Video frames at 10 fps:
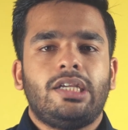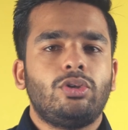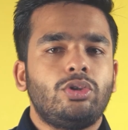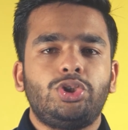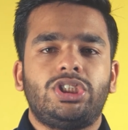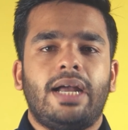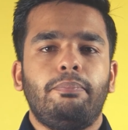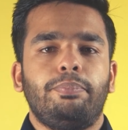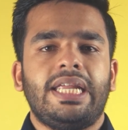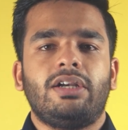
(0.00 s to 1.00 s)
You don't
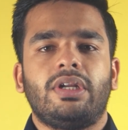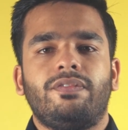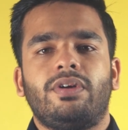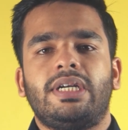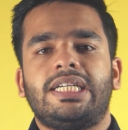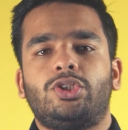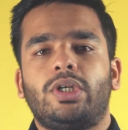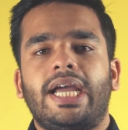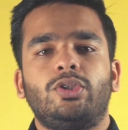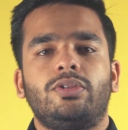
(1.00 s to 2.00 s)
jump in a river and
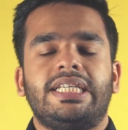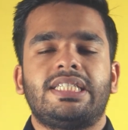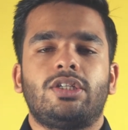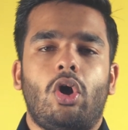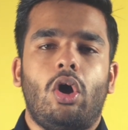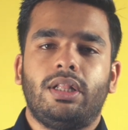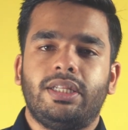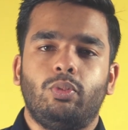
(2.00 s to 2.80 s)
try to test all the